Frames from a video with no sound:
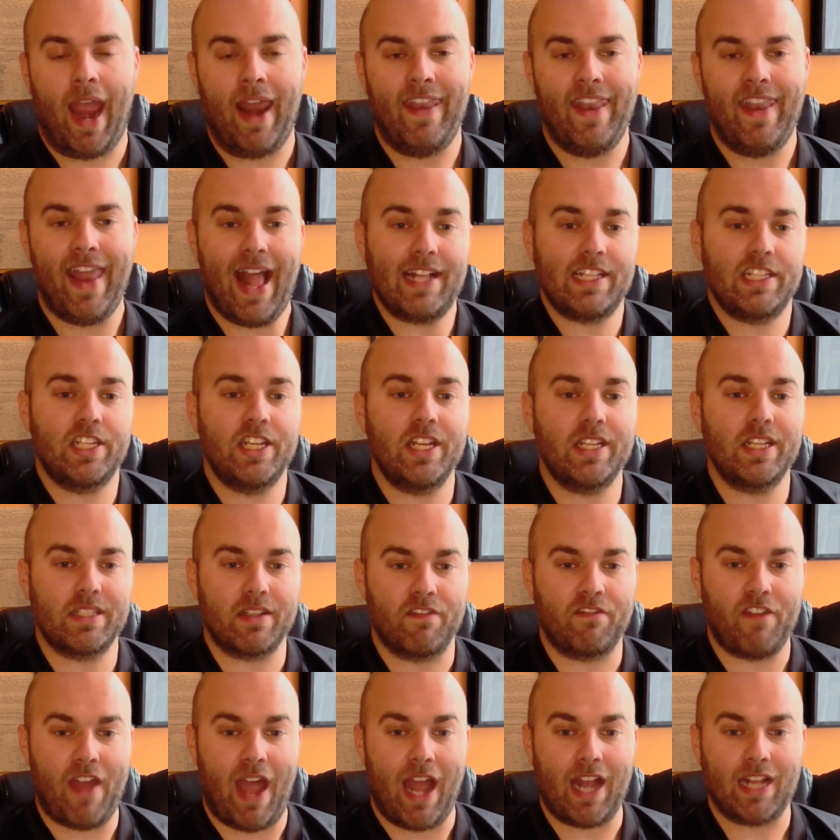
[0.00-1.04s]
And that's just
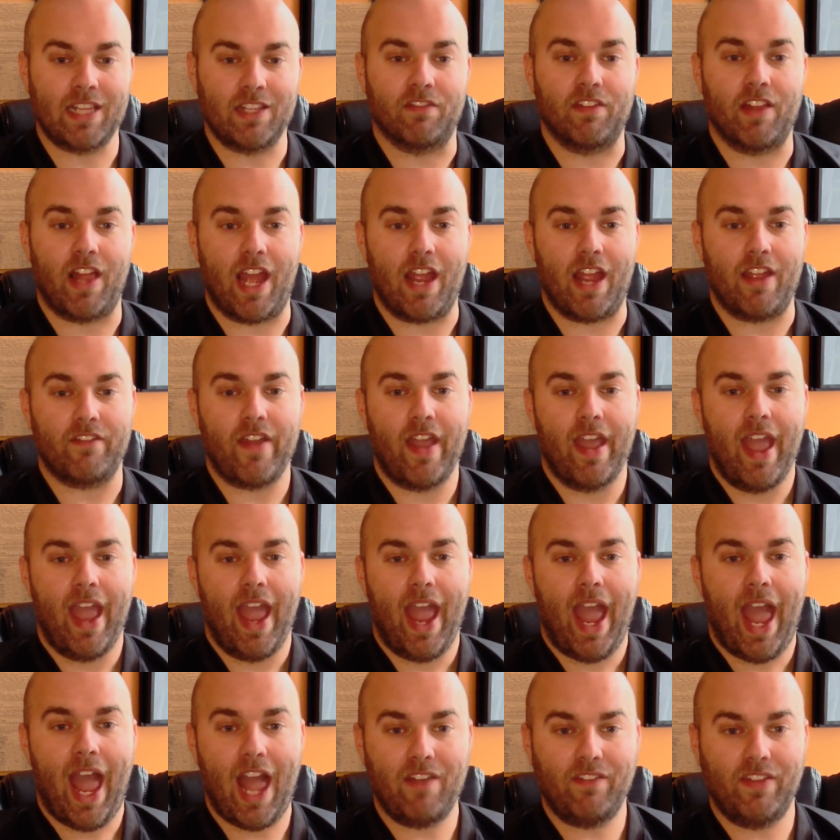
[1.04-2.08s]
a fact of life.
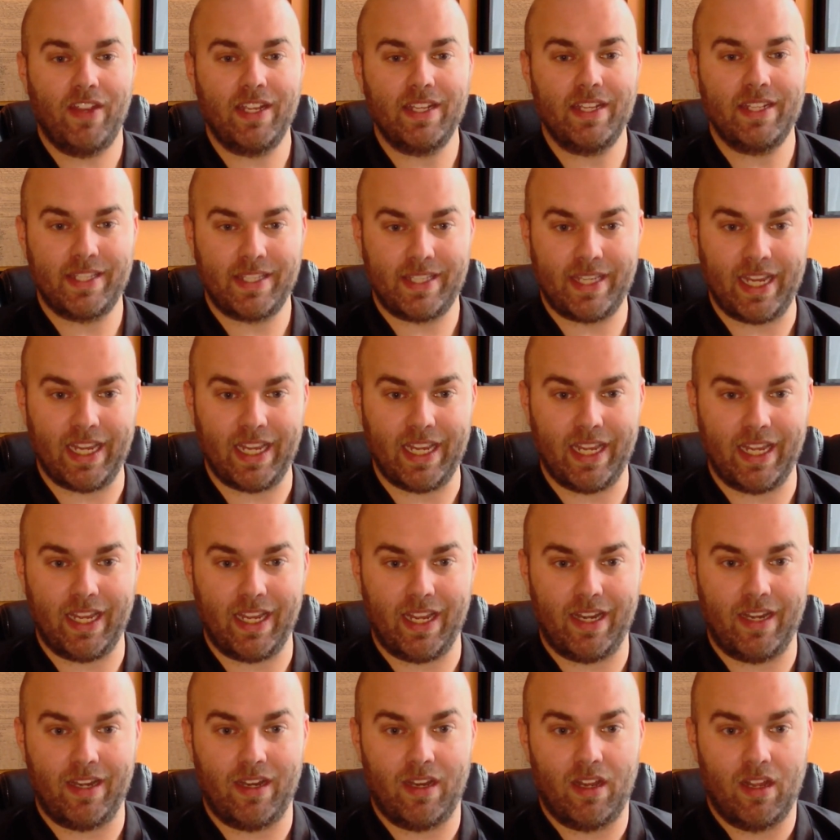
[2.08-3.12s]
Having
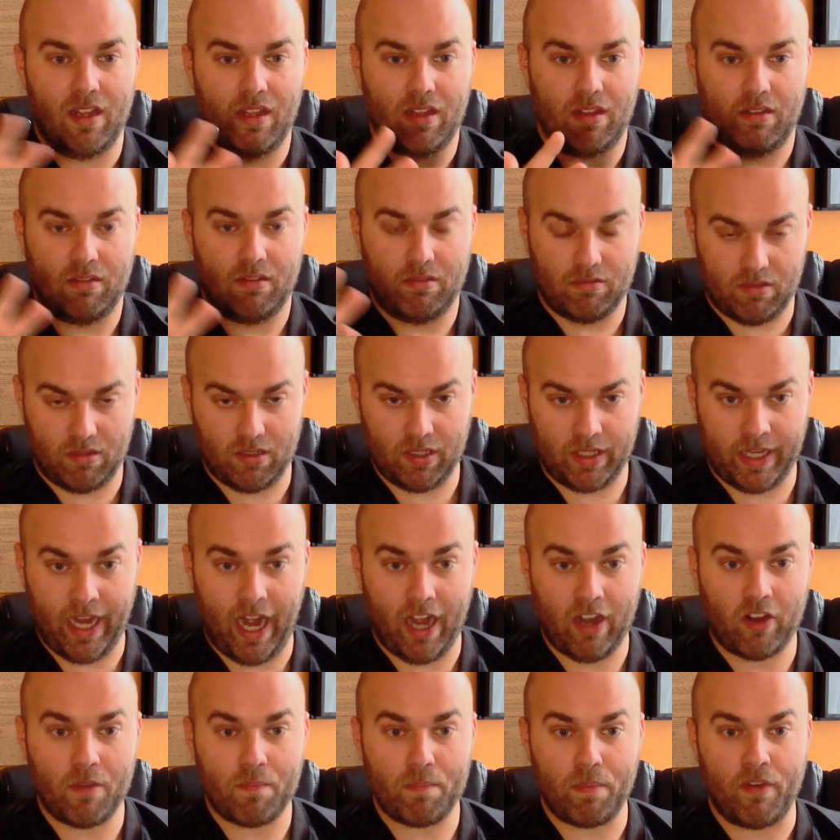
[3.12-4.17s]
seen
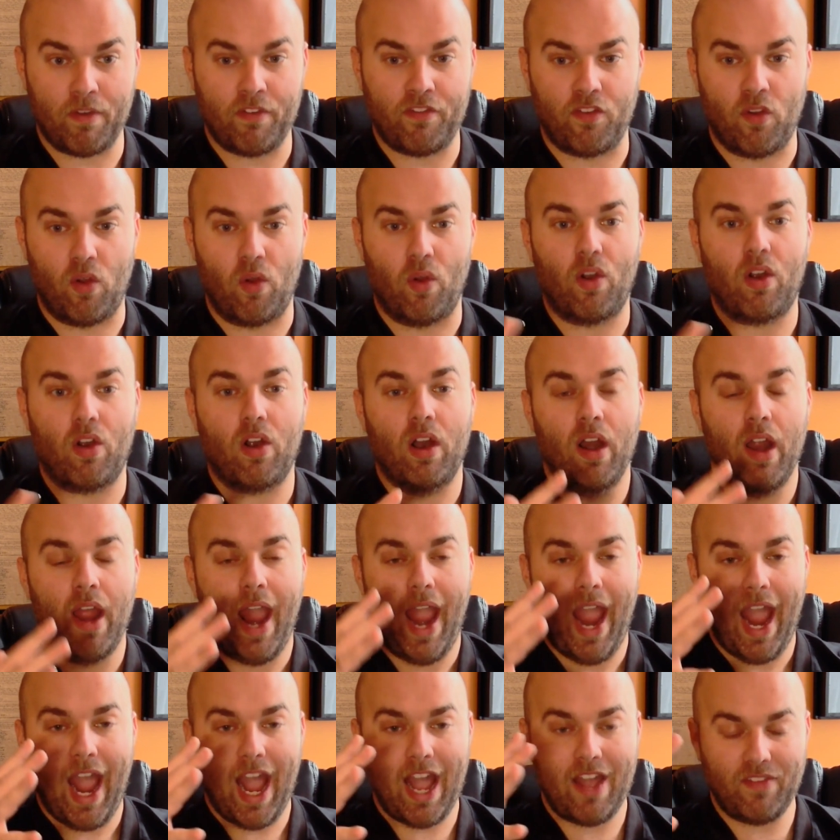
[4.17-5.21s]
Garrett before,
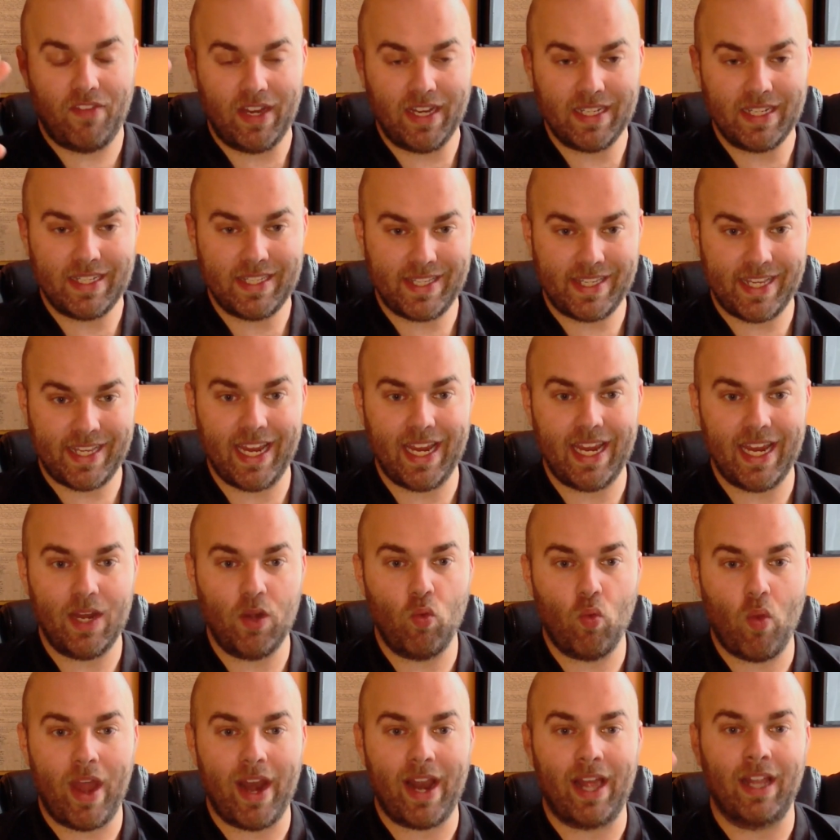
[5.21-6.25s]
having
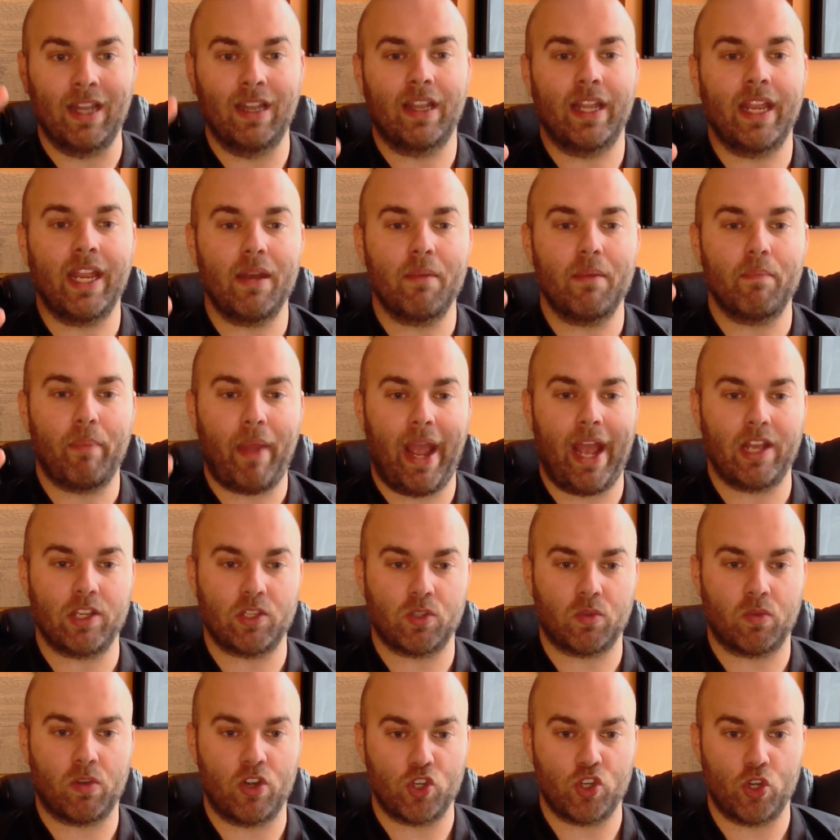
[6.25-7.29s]
seen what elite
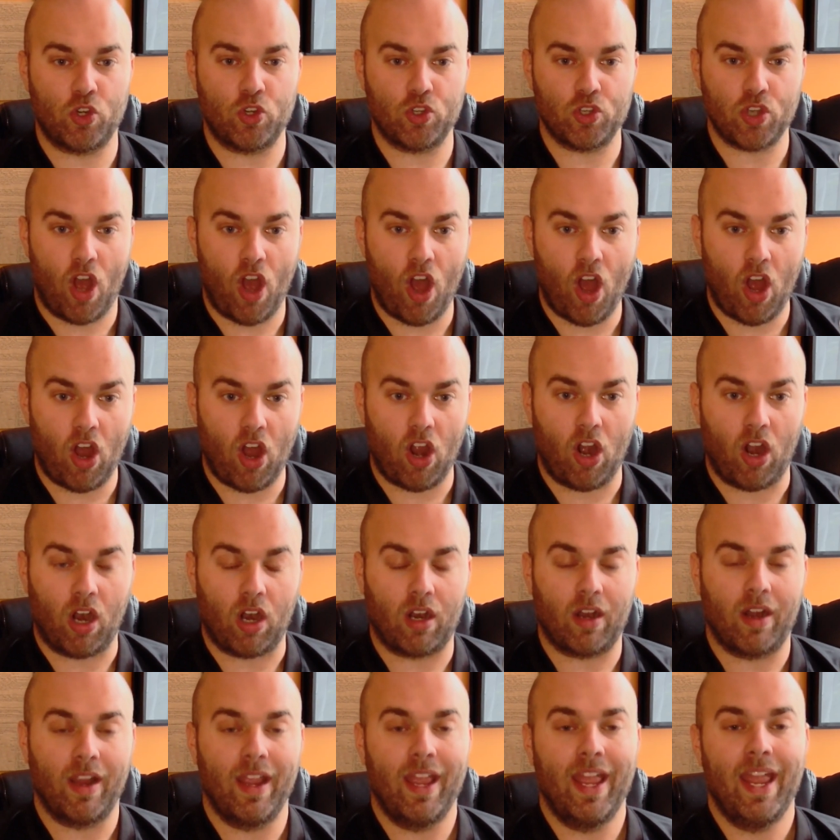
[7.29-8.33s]
pass rushers
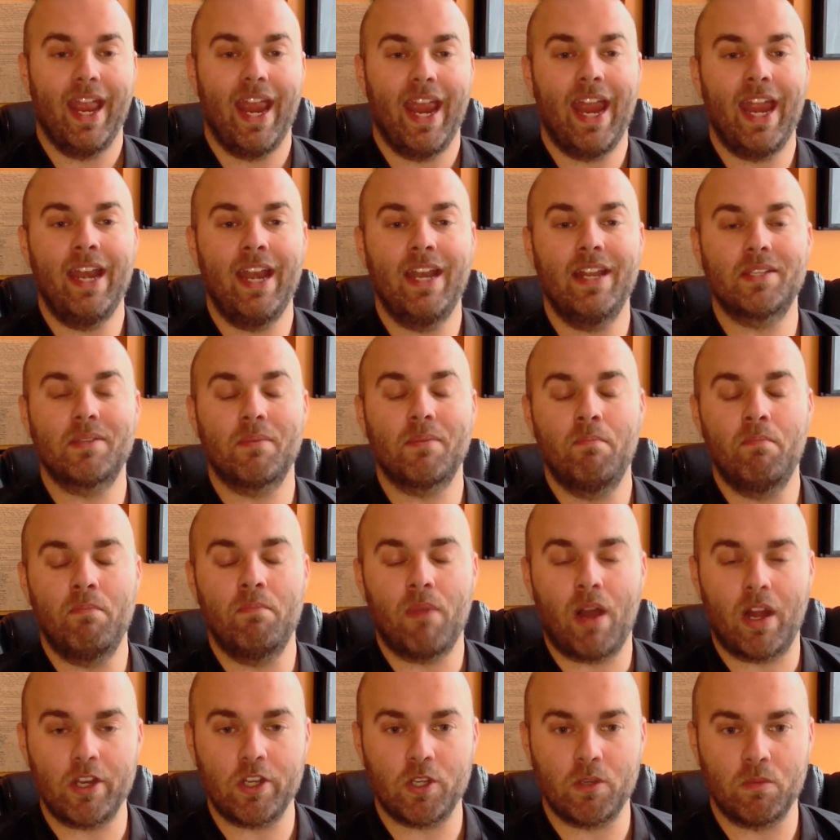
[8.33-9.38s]
are, it is
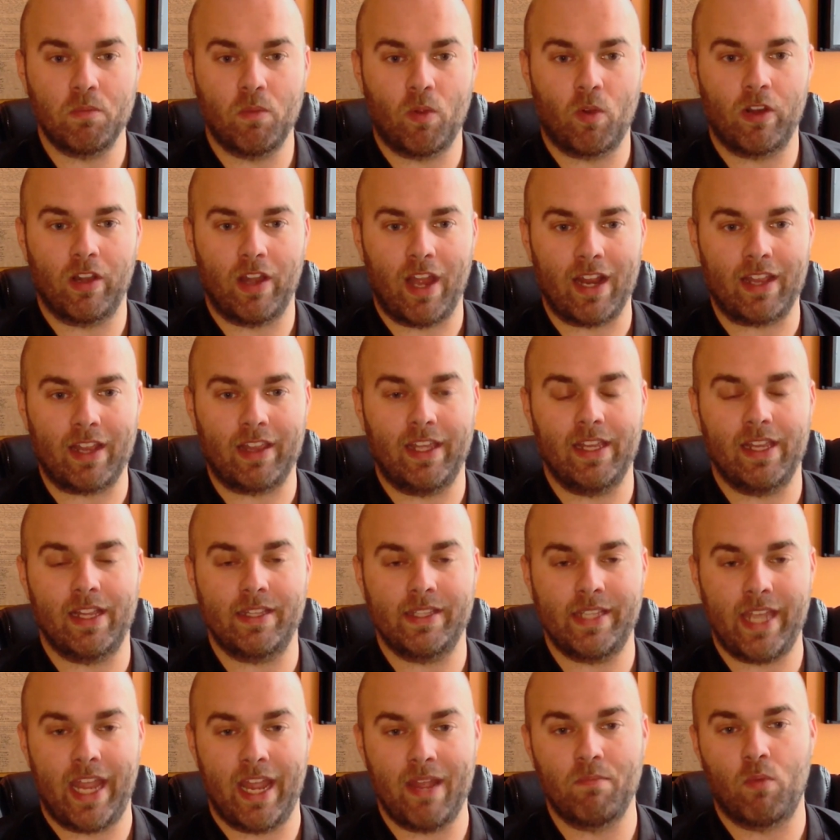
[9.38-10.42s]
much more likely
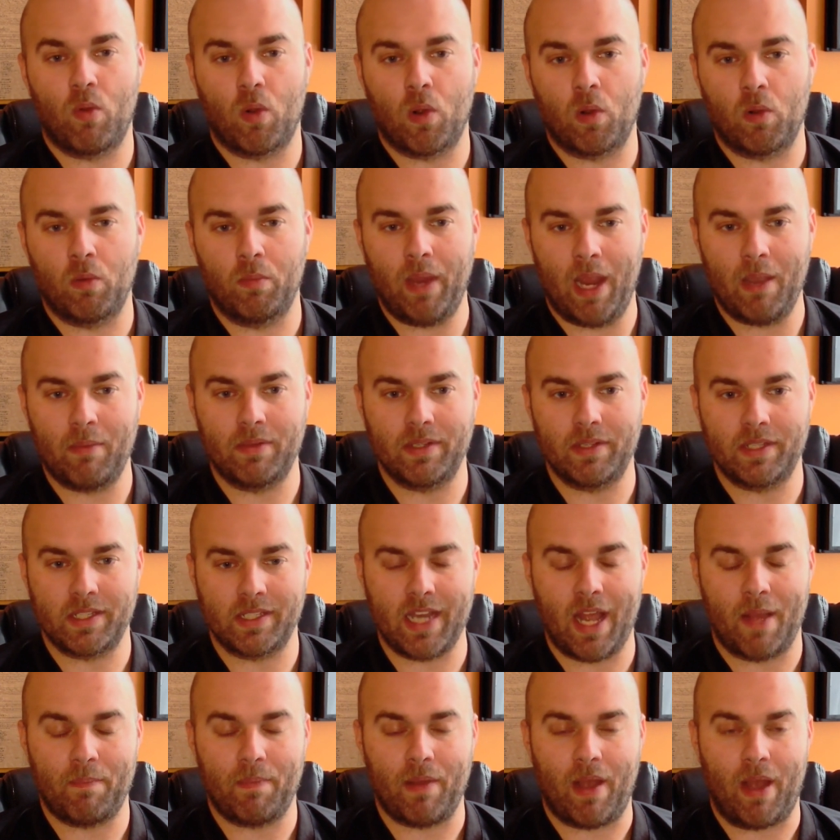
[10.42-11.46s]
that Dan Moore will be able to
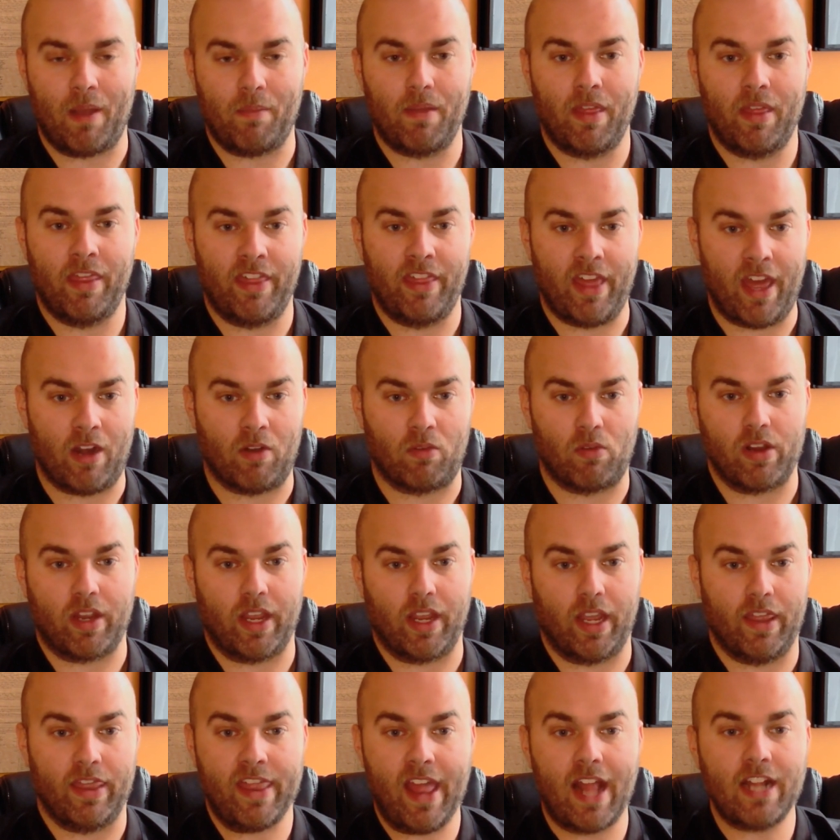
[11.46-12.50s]
step up than a
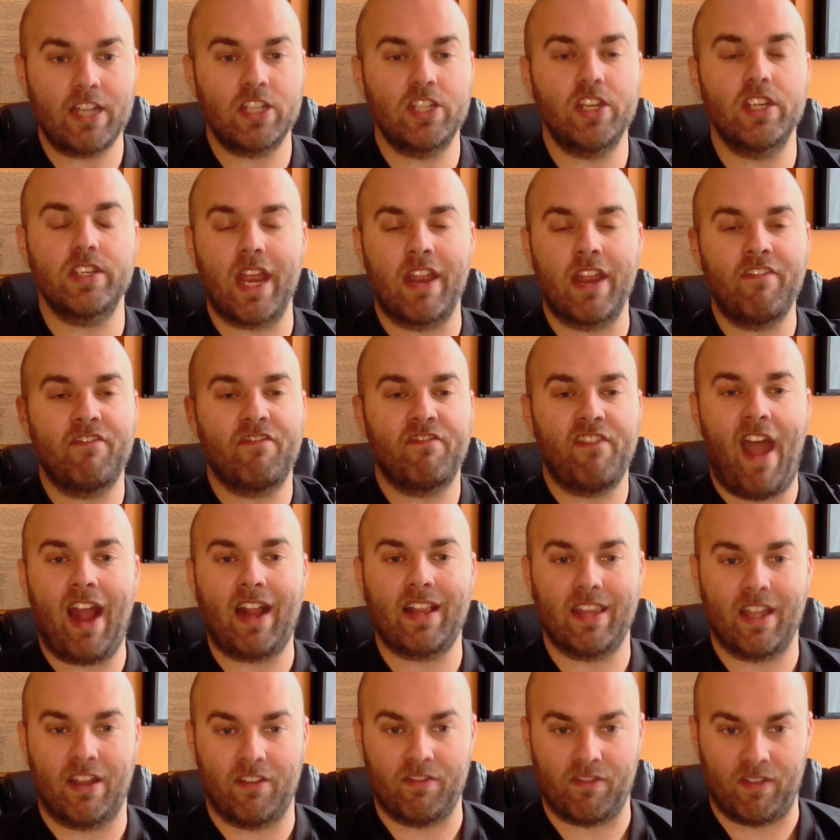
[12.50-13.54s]
rookie. That's just a
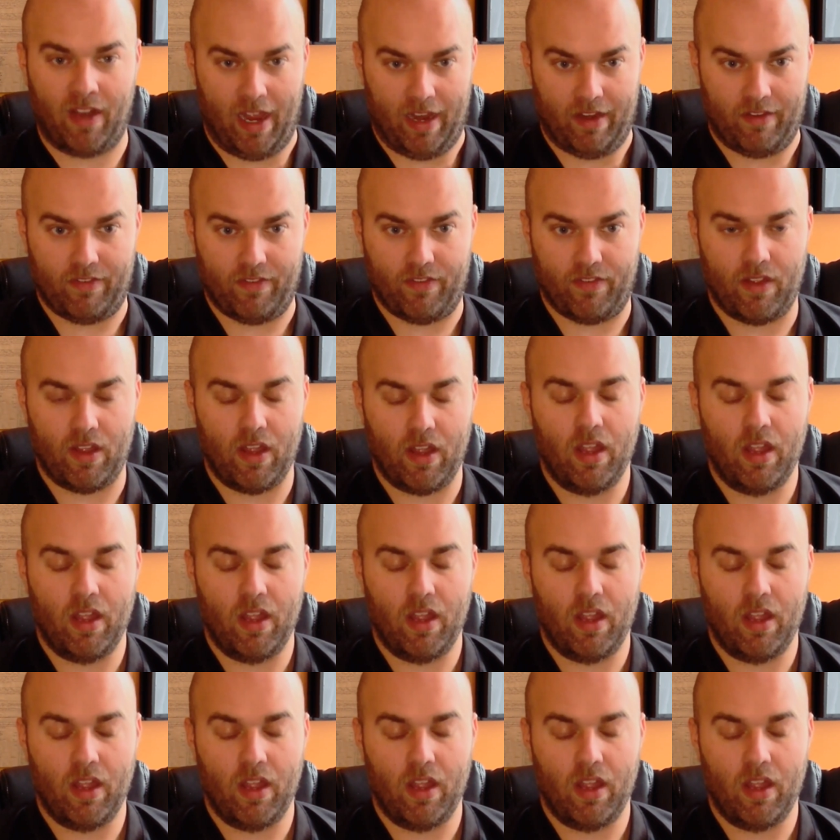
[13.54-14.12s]
fact of life.